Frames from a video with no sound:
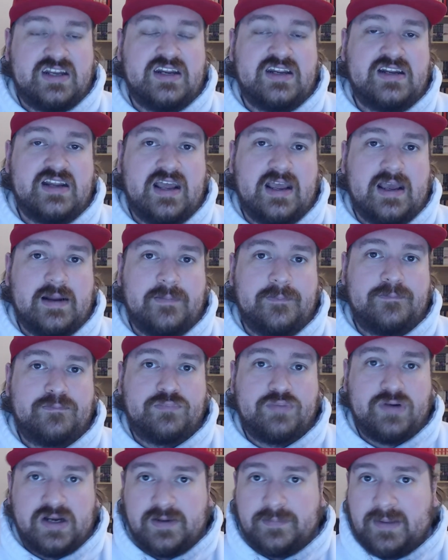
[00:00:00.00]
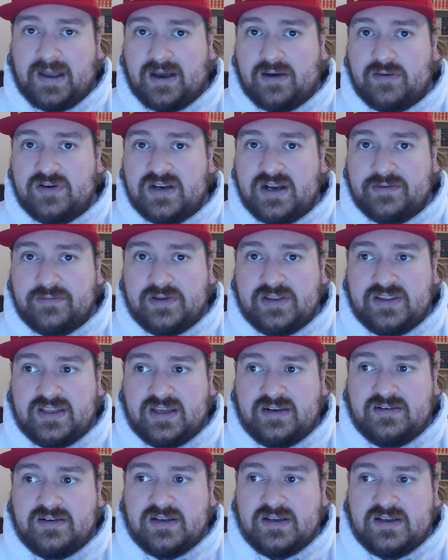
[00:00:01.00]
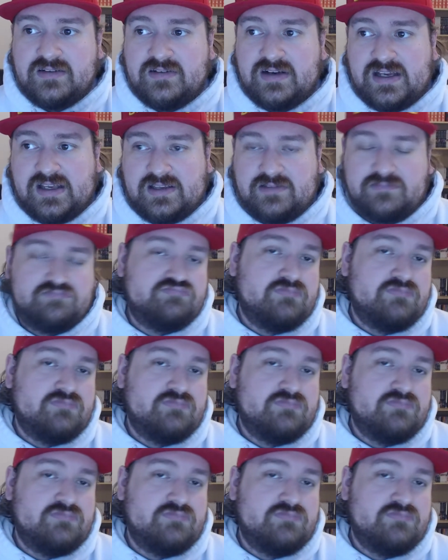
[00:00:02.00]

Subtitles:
and print bound and everything. Like,